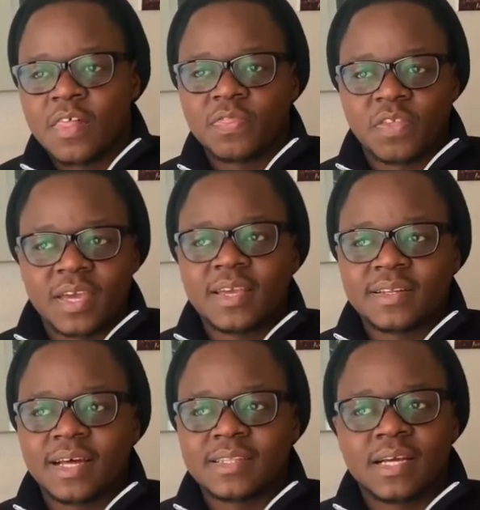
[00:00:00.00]

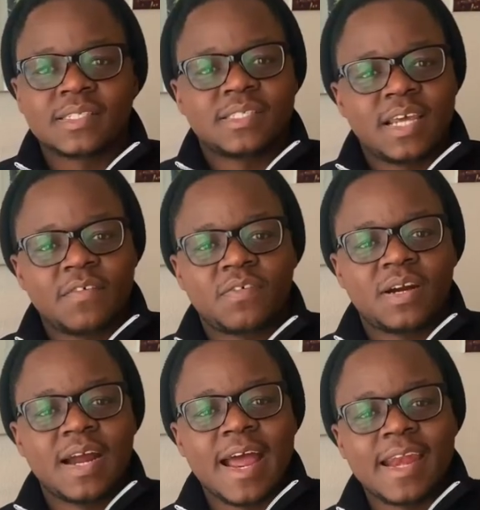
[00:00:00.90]
thinking that there's
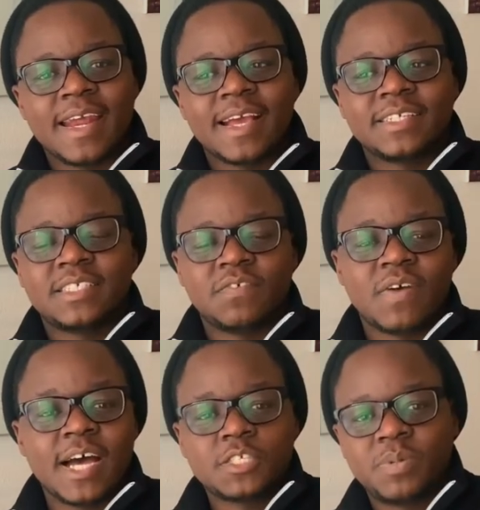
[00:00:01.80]
never a
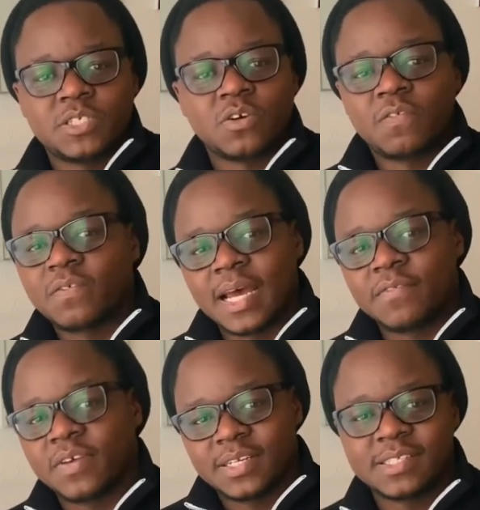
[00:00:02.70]
negative aspect of
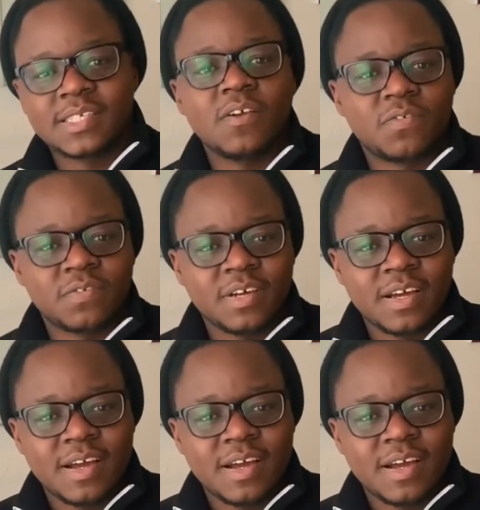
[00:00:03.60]
life in itself.